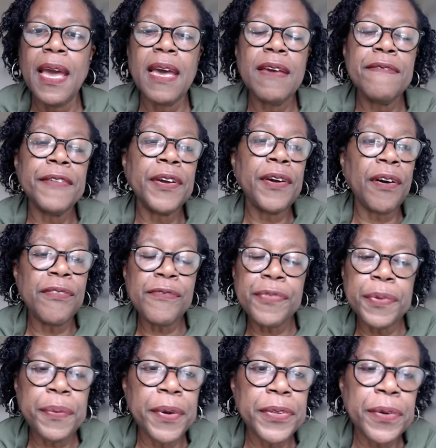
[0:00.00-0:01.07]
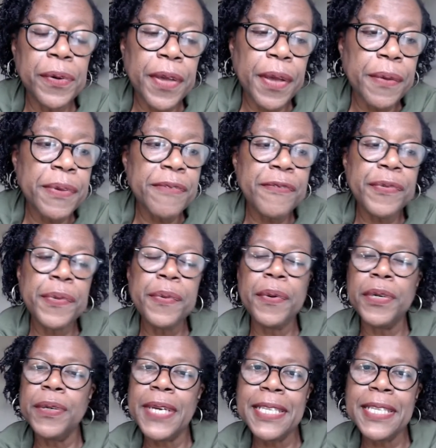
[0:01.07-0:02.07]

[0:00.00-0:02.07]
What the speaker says: have gone through what you're going through or